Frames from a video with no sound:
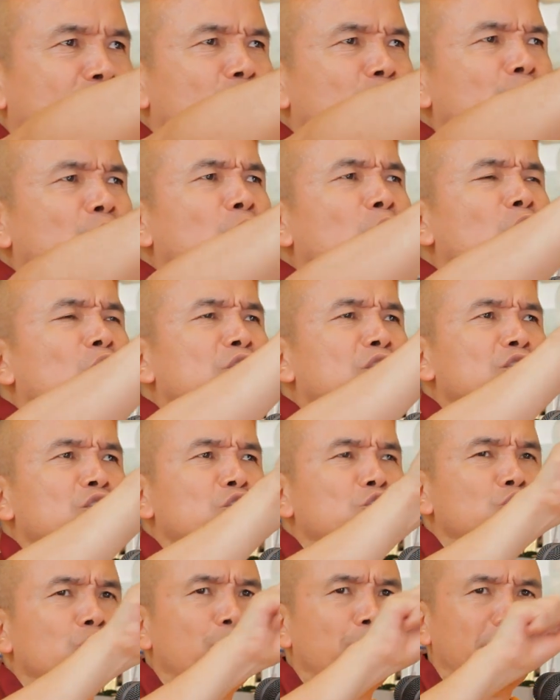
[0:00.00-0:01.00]
from all the
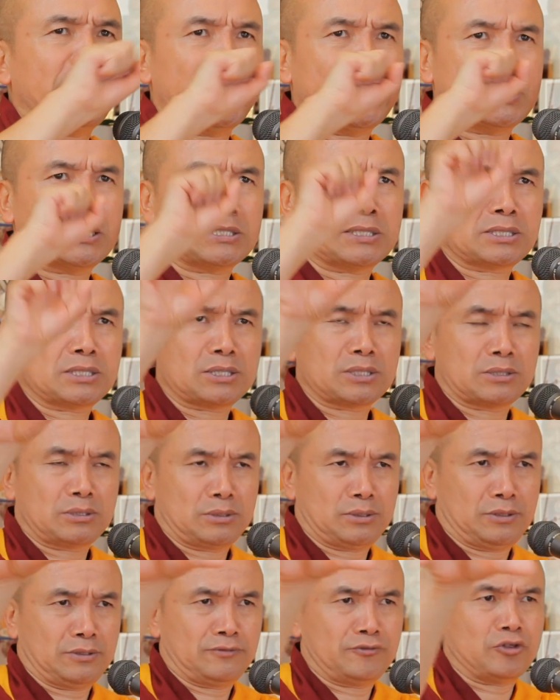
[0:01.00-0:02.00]
sentient beings,
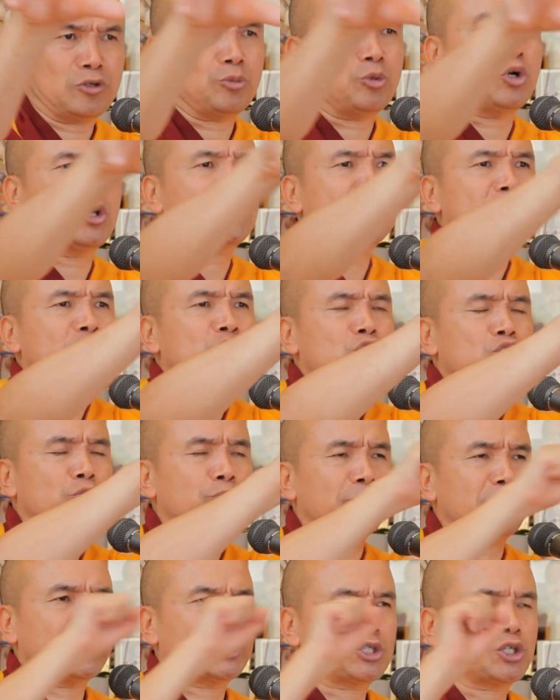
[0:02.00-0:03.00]
all the samsaric
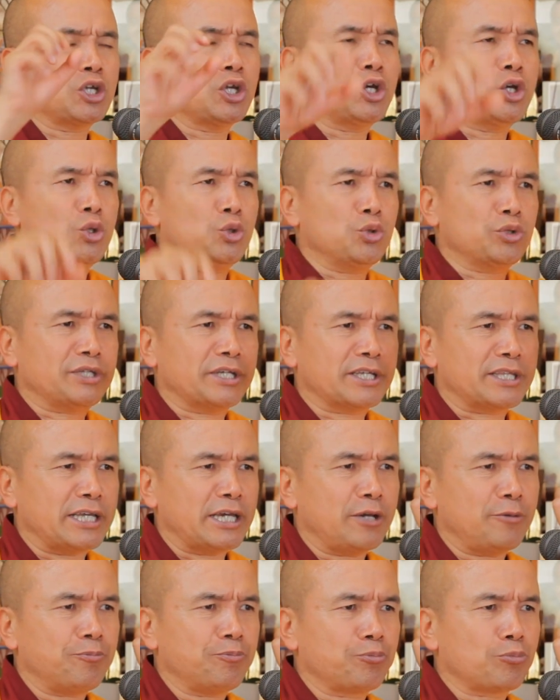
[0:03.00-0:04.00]
beings, you take
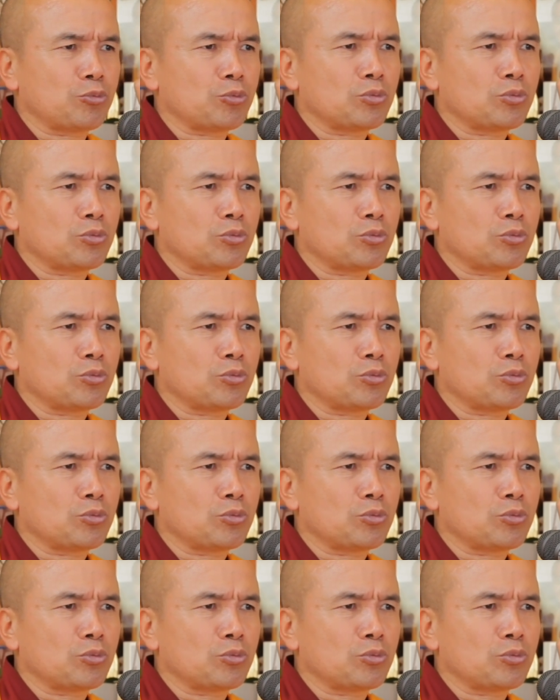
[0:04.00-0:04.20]
them